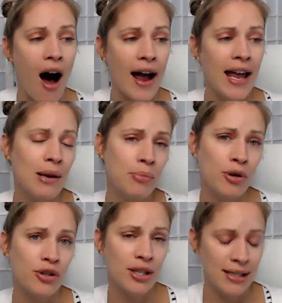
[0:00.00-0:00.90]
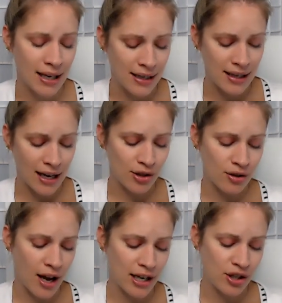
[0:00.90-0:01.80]
I had purchased a
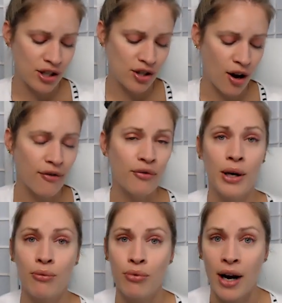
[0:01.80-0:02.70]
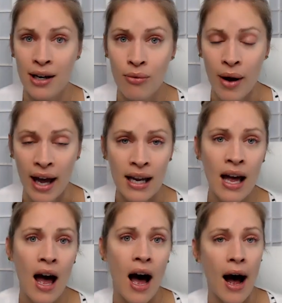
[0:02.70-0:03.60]
dental hygiene software right away,
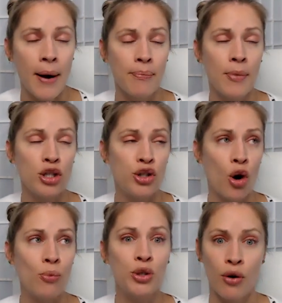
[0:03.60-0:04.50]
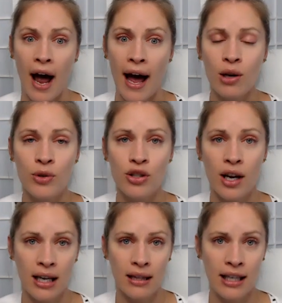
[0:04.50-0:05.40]
um, Dome Track, which
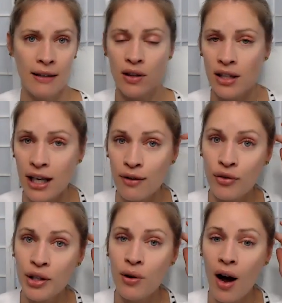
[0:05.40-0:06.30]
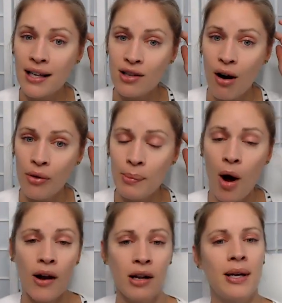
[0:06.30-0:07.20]
I can leave the link for you guys on the
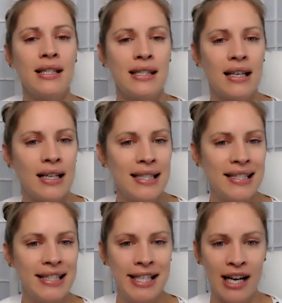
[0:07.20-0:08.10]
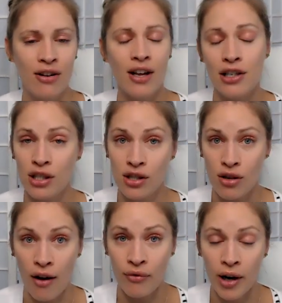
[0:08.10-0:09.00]
bottom. It's a dental hygiene
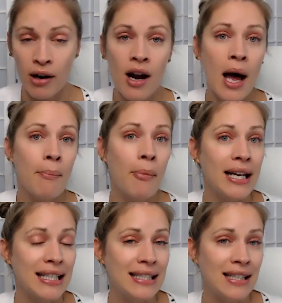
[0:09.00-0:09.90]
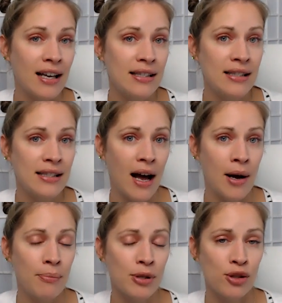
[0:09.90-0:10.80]
software, but it does
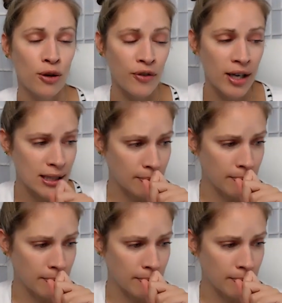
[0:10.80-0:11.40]
um, service.